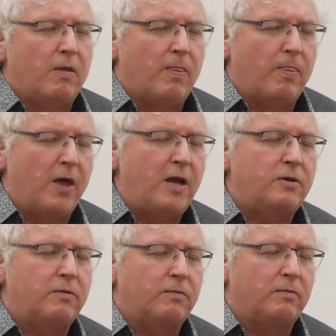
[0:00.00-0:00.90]

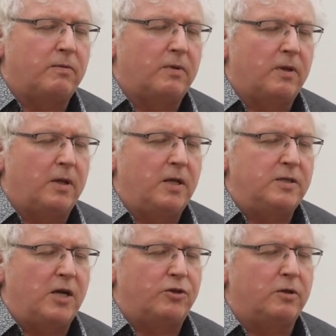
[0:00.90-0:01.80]
That is
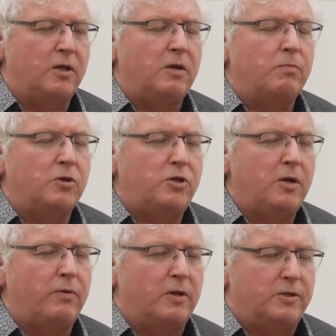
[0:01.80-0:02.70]
actually
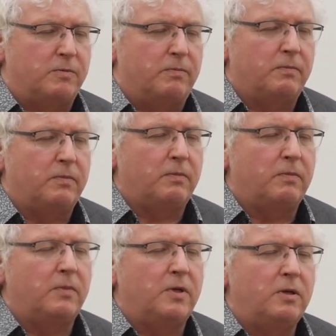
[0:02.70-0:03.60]
materialism,
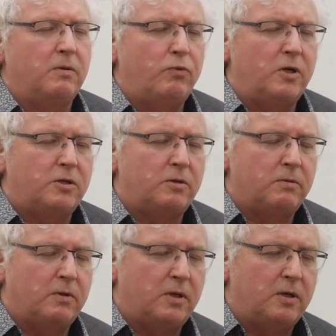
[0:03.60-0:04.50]
which
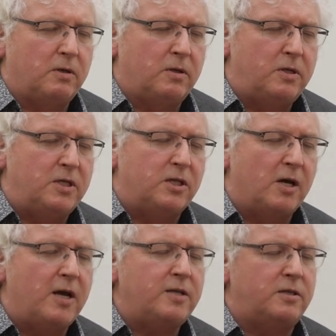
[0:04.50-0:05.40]

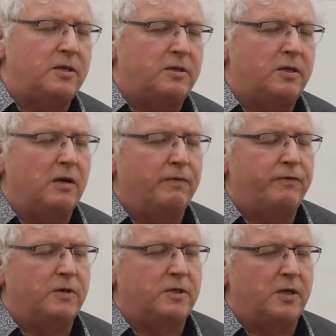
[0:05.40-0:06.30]
disguises itself
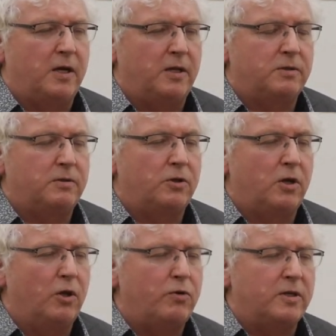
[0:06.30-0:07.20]
as science to
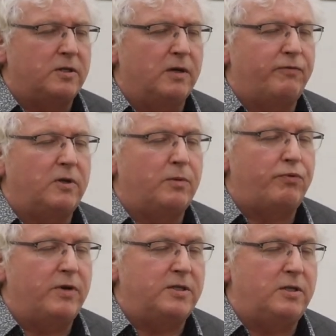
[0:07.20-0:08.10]
cloak itself in the
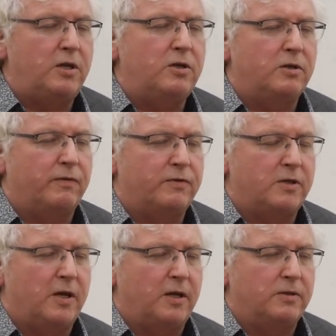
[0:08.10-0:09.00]
prestige of
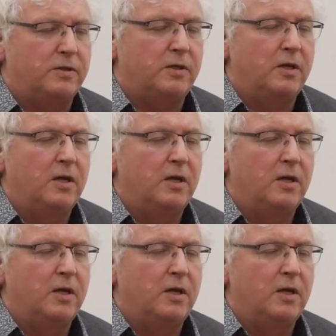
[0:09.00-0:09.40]
science.